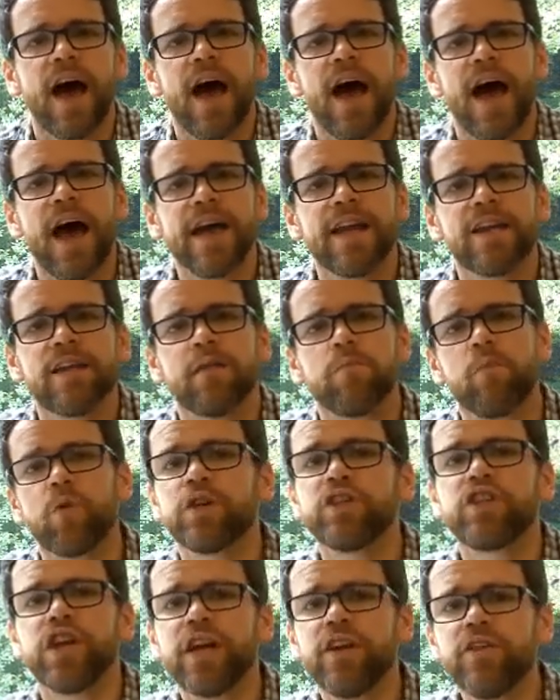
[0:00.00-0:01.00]
And more
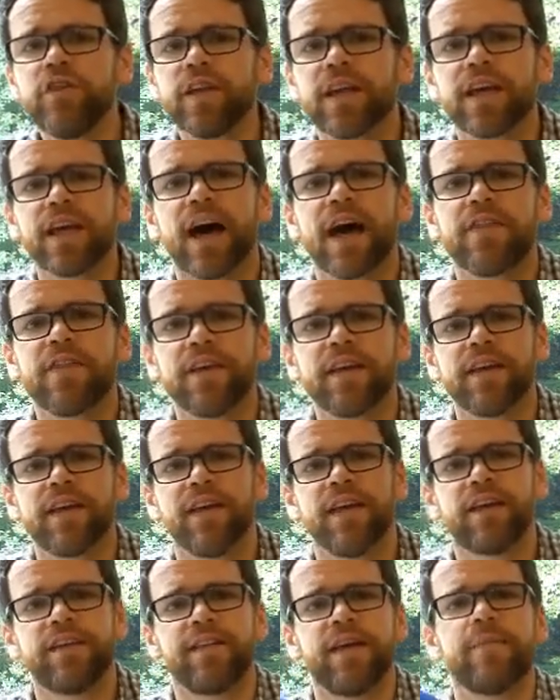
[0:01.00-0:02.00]
generally, I think
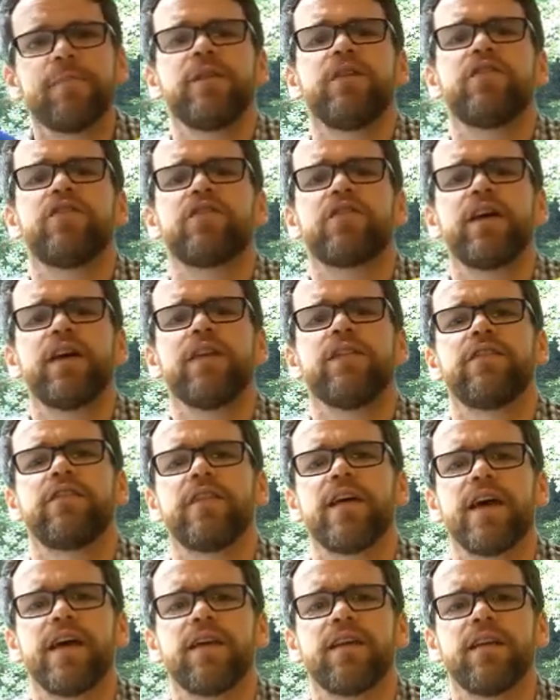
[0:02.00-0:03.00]
it demonstrates
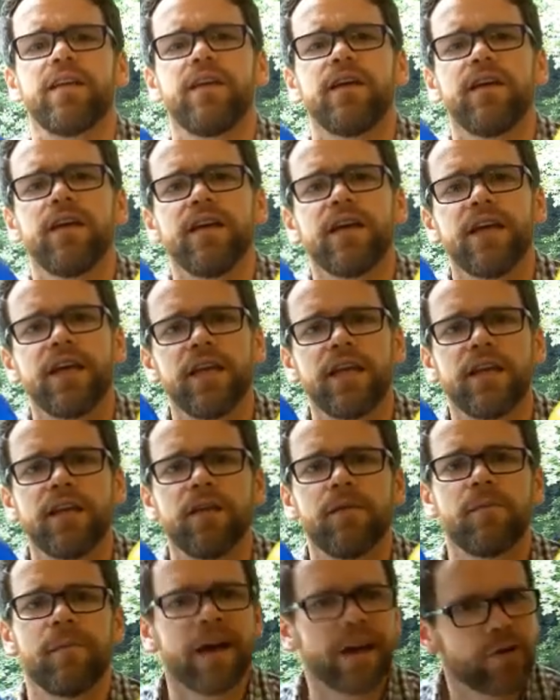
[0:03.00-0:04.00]
that
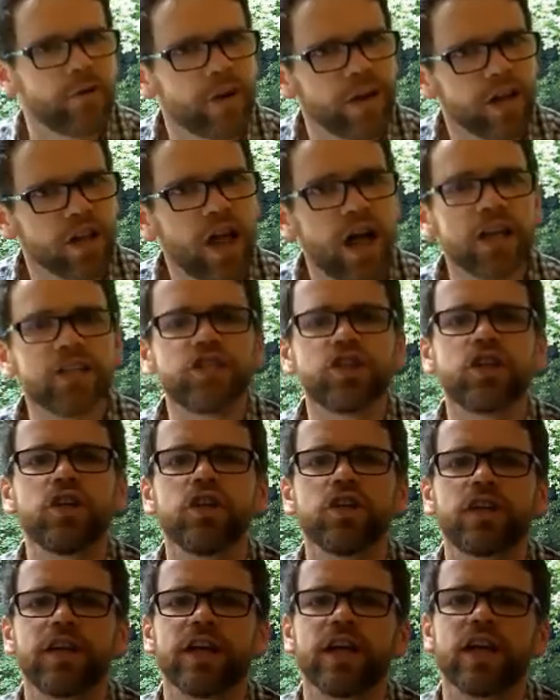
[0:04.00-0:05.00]
in macroecological
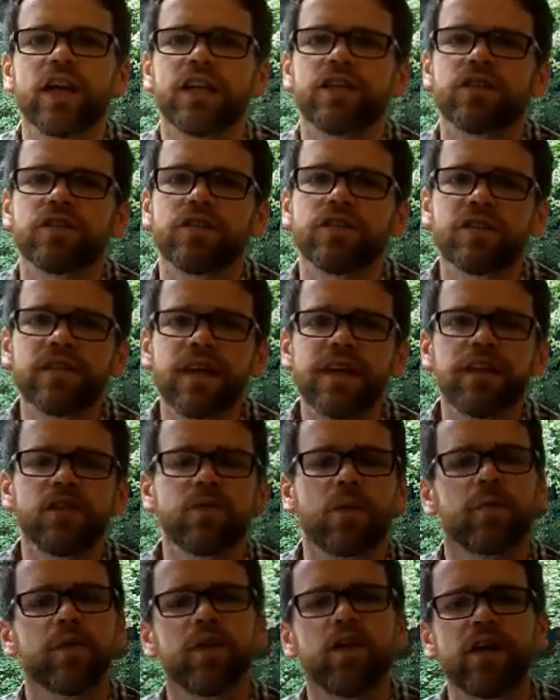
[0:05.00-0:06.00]
or ecological studies,
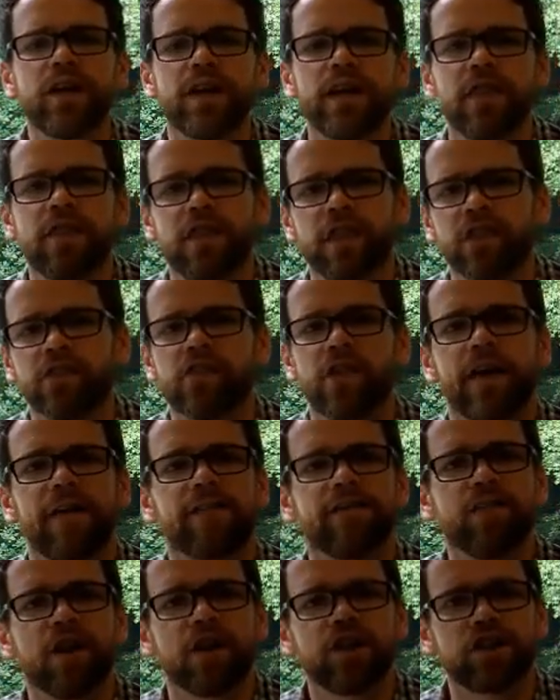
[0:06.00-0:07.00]
when we're looking at things like
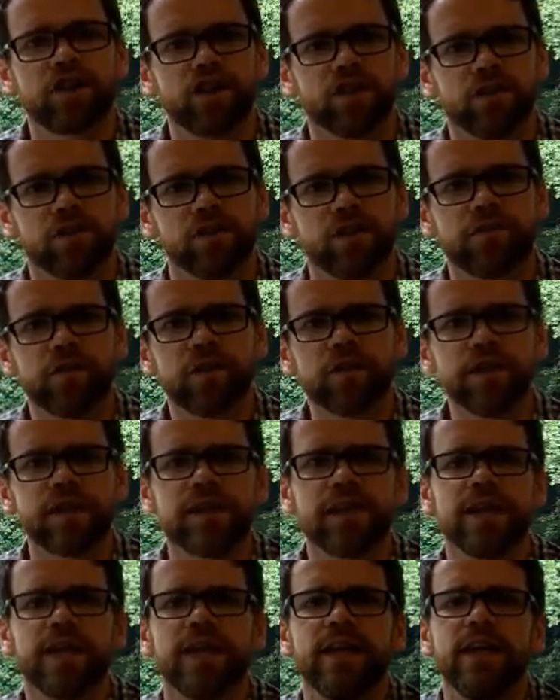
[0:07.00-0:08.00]
functional
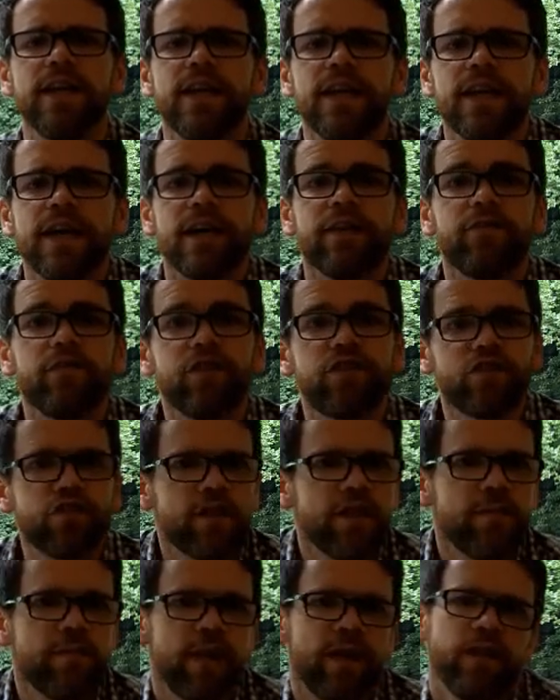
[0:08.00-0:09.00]
diversity, If we
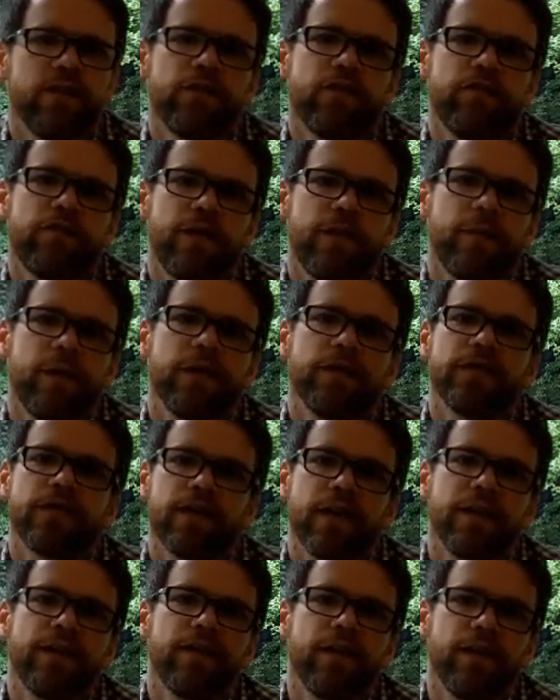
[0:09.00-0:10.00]
treat males and females
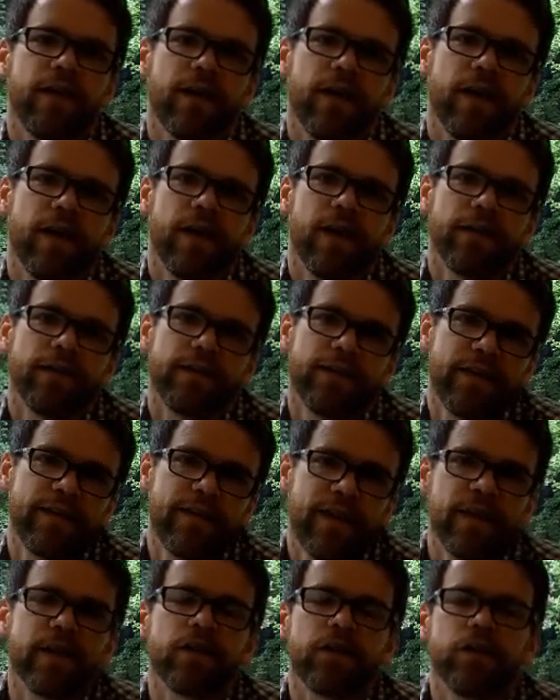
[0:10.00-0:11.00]
as
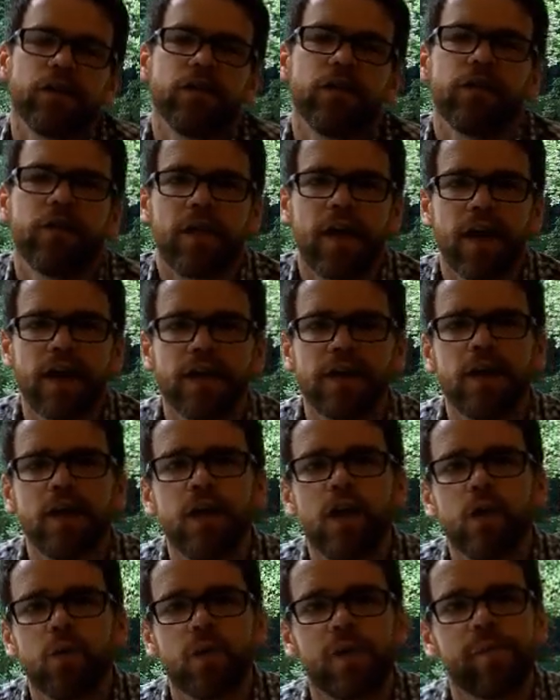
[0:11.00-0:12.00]
identical, then
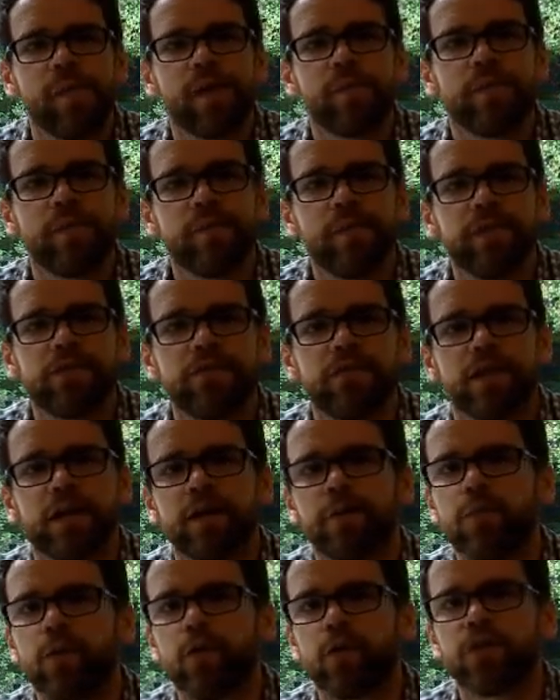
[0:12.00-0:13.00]
we may be missing an
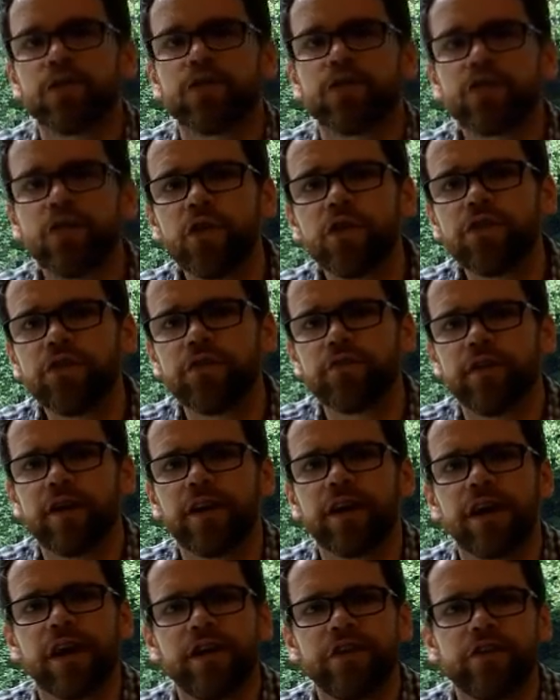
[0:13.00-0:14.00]
important source of
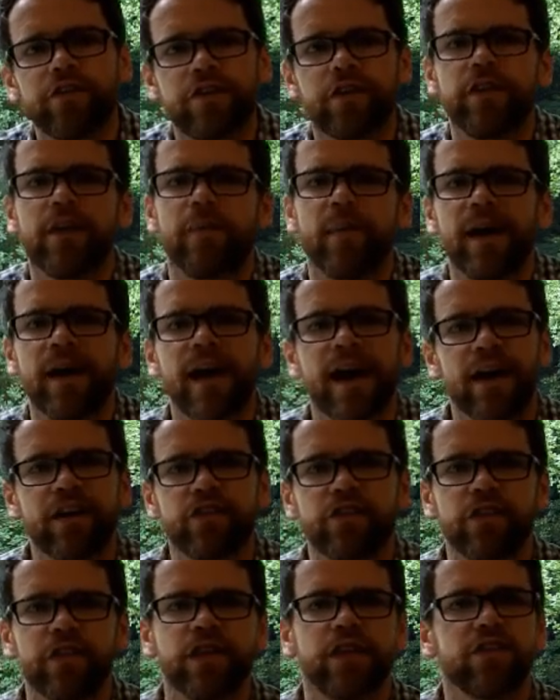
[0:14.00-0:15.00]
variation that may
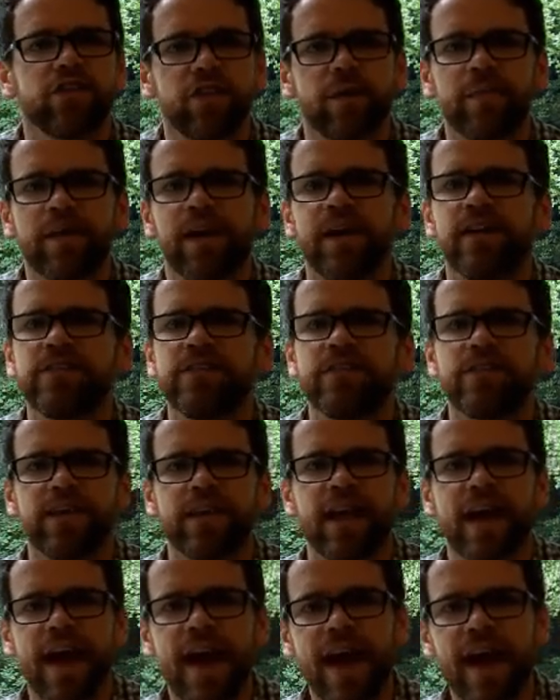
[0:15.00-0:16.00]
actually, in some cases,
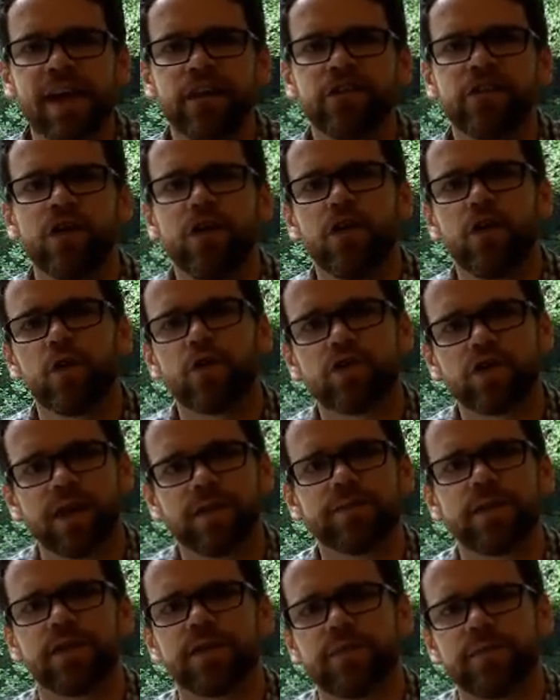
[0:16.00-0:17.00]
enhance or
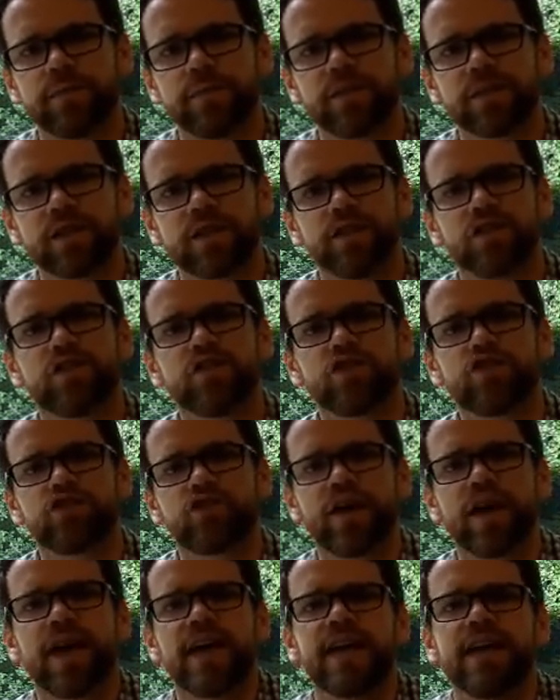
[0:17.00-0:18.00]
sometimes
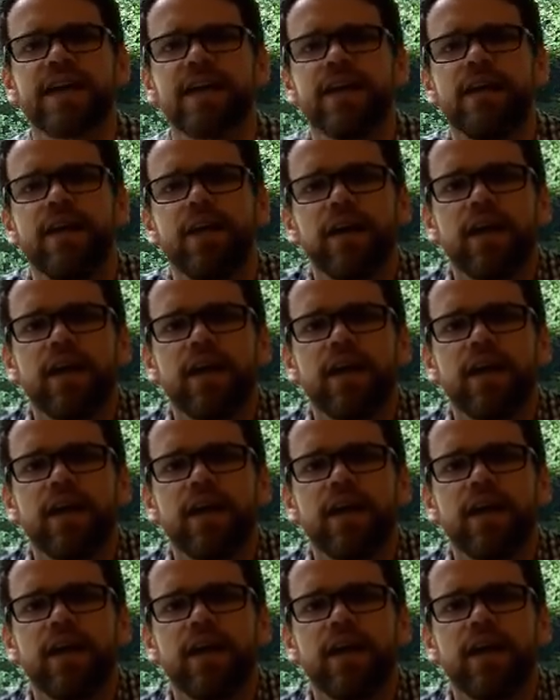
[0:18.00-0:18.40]
constrain